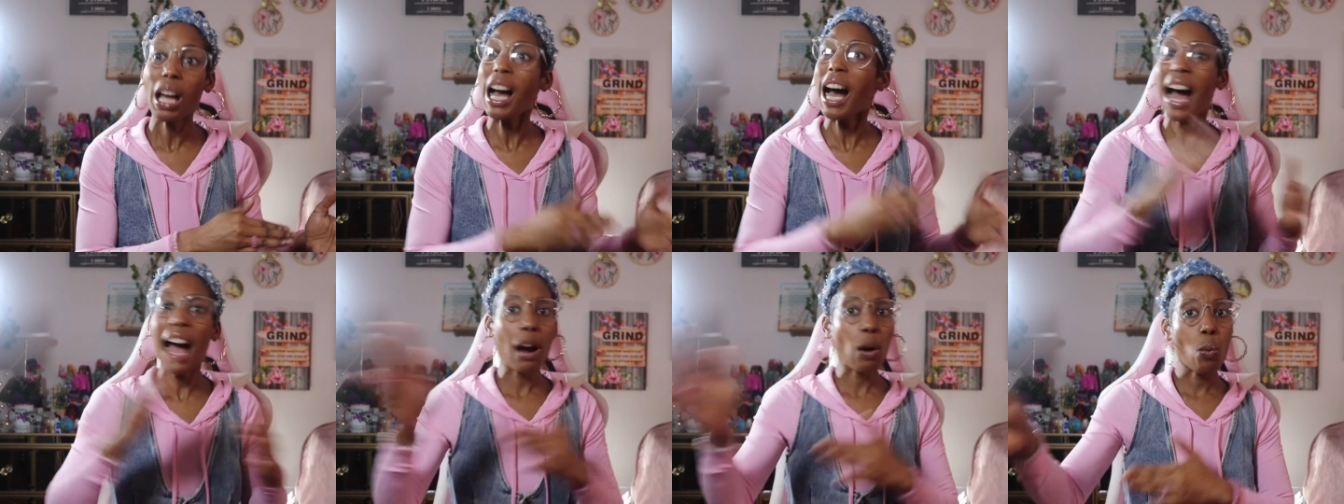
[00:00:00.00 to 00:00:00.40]

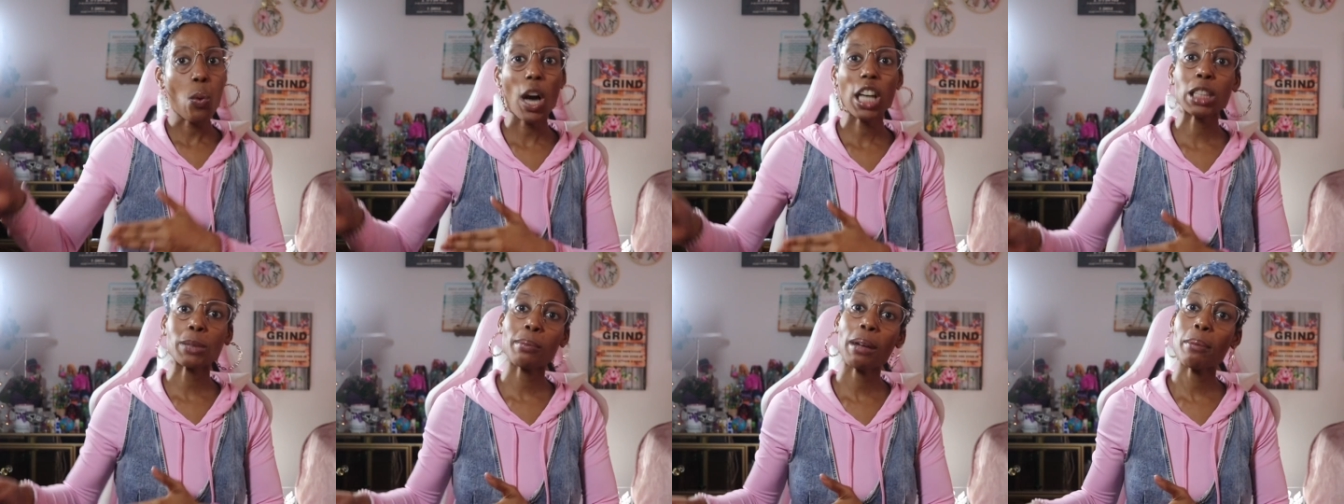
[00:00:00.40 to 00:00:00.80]
I
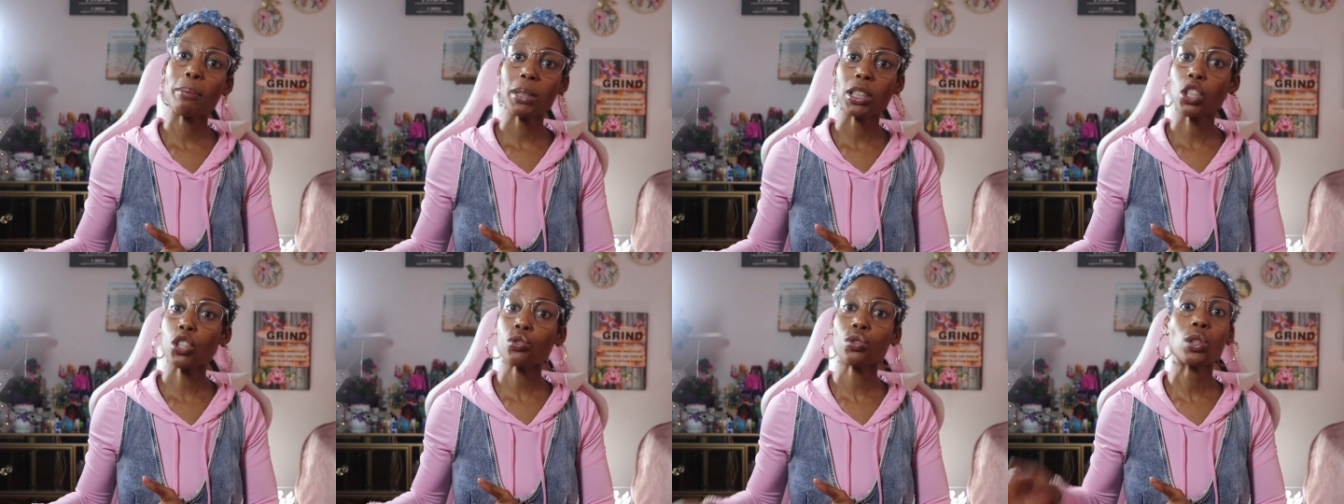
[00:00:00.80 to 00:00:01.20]
watch my
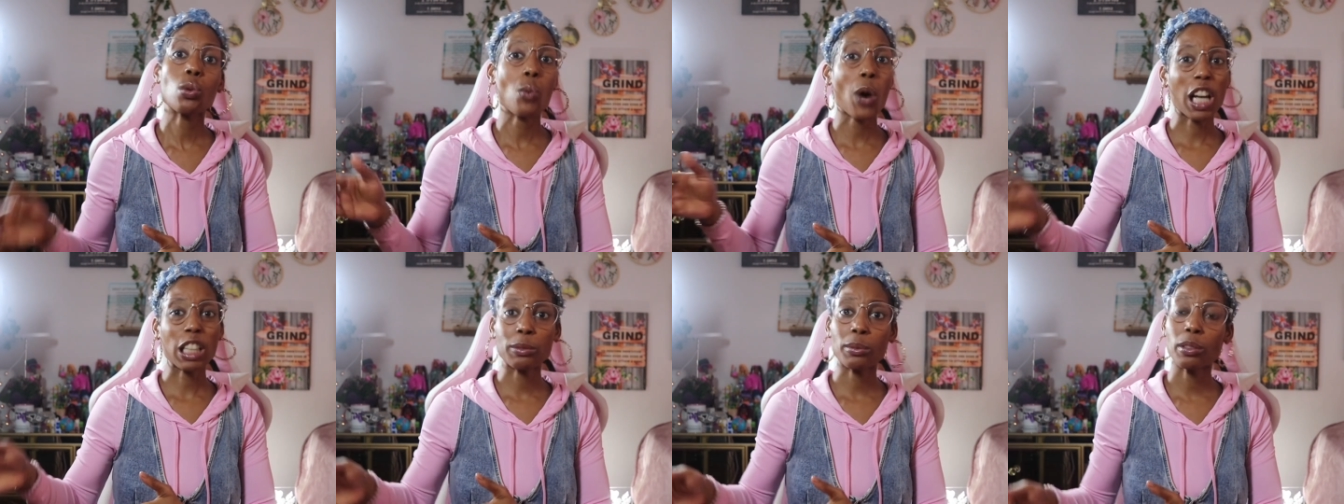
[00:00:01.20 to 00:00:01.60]
ministry,
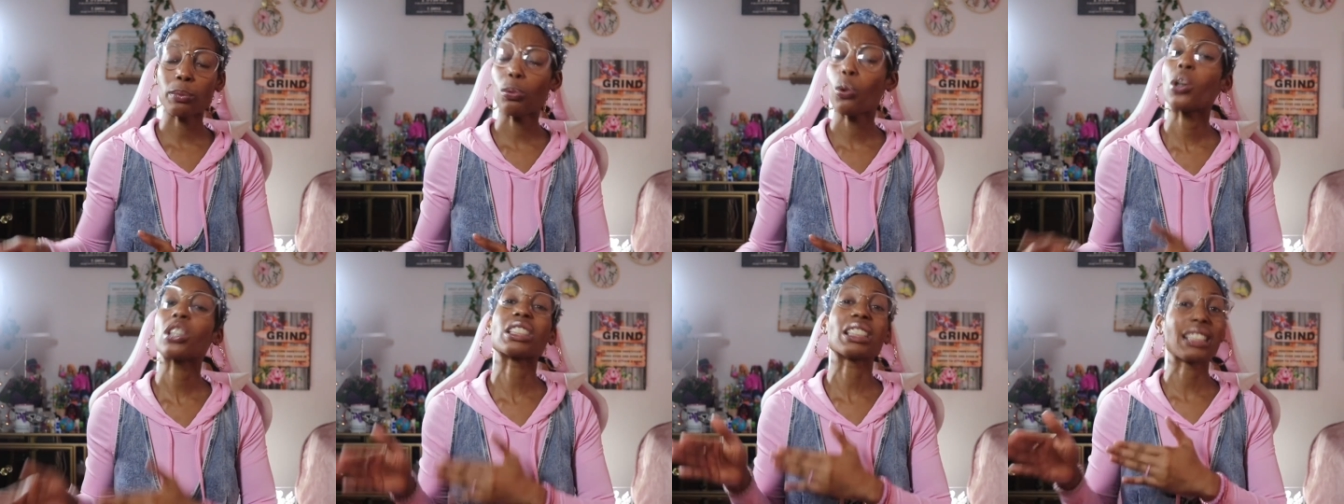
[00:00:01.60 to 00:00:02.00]
watch my
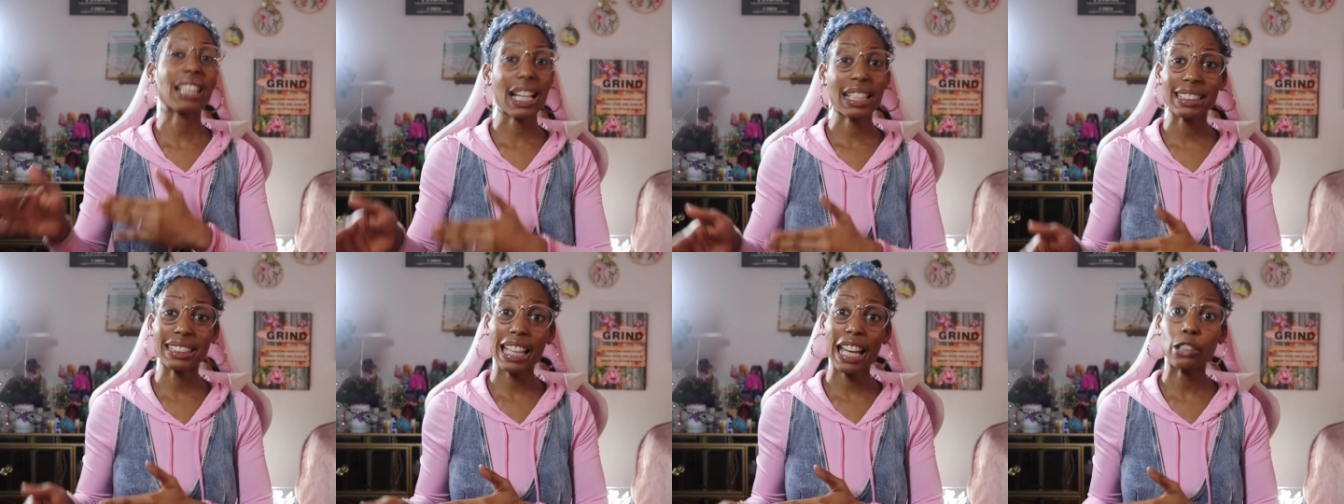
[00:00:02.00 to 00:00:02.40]
reports.
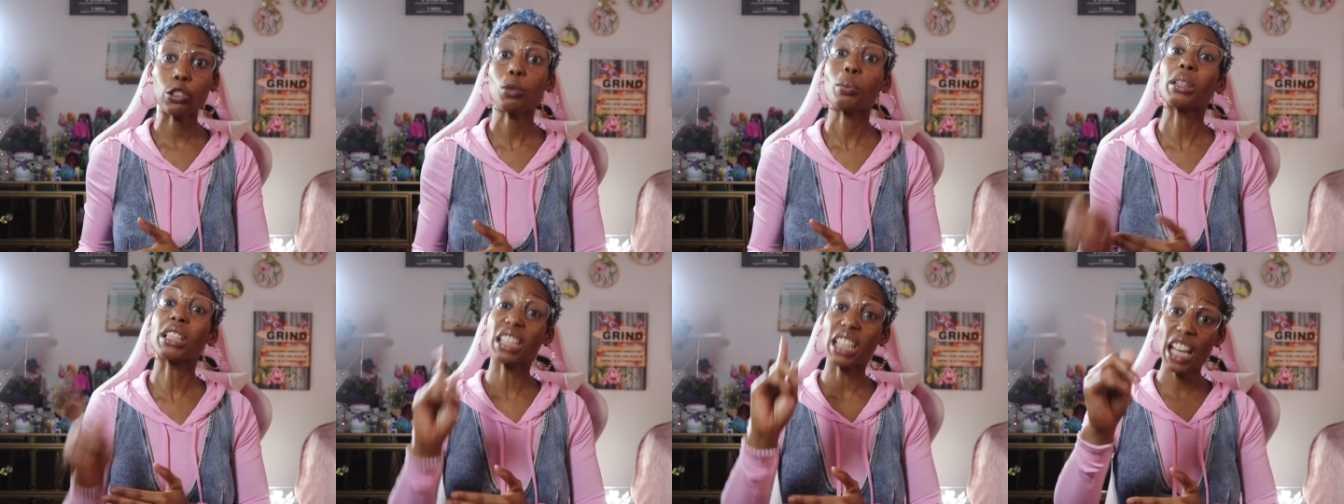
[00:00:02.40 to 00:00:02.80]
Yes, I do.
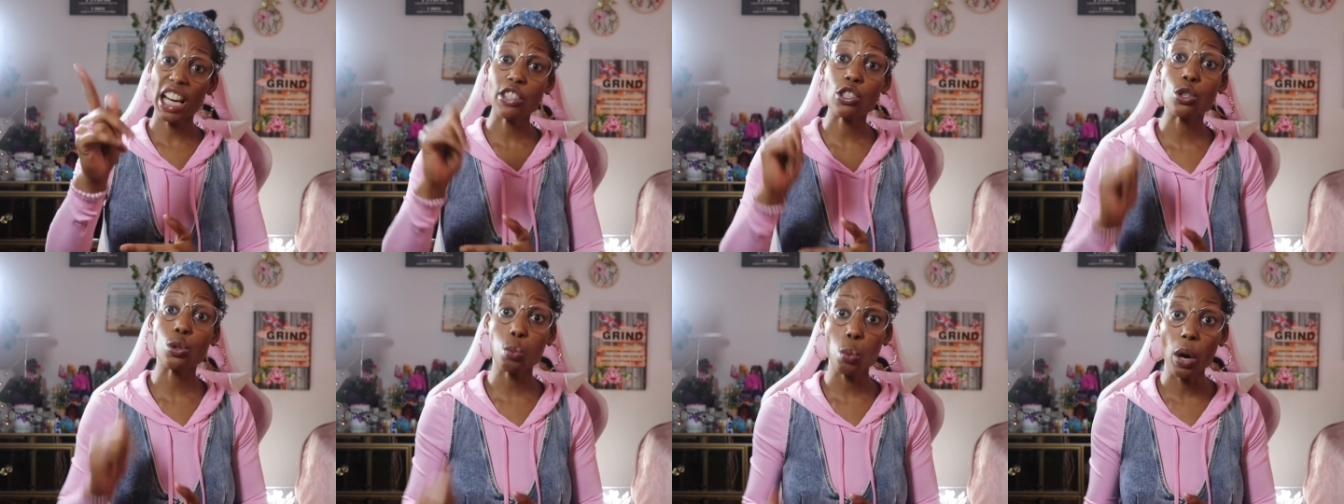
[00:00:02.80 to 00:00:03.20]
But
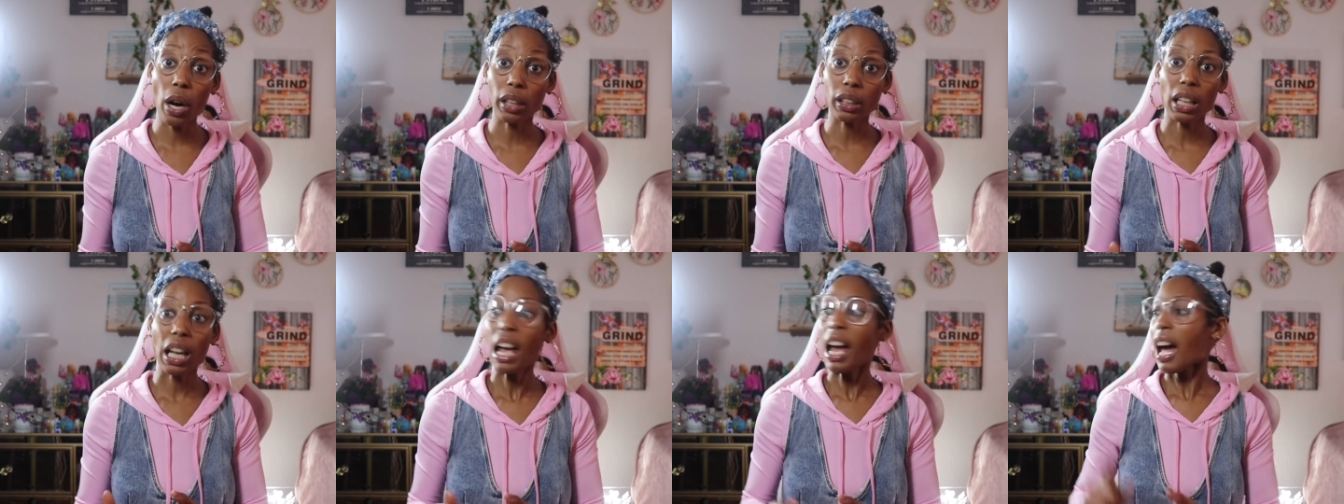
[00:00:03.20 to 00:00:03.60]
guess what?